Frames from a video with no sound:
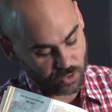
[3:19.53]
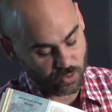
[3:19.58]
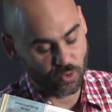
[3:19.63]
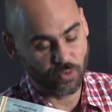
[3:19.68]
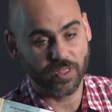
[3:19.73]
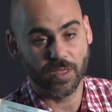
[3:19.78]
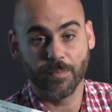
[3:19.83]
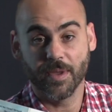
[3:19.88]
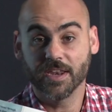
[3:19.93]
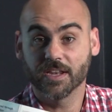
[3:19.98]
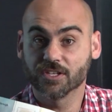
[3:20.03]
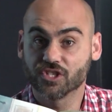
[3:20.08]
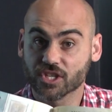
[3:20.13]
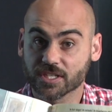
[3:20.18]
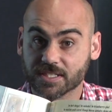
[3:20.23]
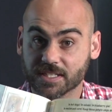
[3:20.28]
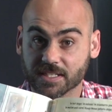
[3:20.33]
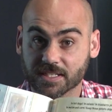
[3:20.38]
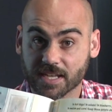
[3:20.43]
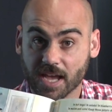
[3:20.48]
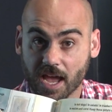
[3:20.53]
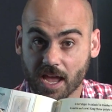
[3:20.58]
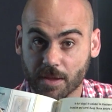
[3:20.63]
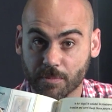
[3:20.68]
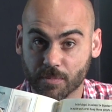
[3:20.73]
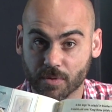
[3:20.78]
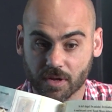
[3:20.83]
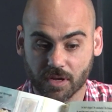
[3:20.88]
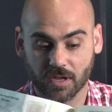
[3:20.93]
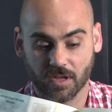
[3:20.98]
Ooh, they made it just in
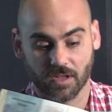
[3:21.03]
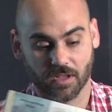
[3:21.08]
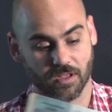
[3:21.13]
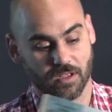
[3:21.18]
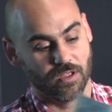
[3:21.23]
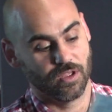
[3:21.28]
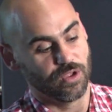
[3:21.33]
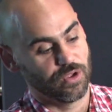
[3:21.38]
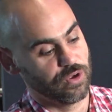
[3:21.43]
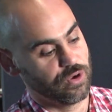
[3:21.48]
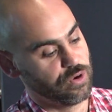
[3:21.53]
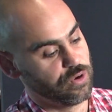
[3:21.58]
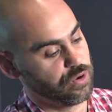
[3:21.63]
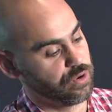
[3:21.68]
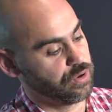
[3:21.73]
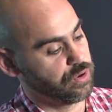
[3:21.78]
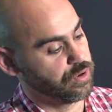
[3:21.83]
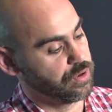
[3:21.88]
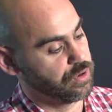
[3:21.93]
time. Ooh.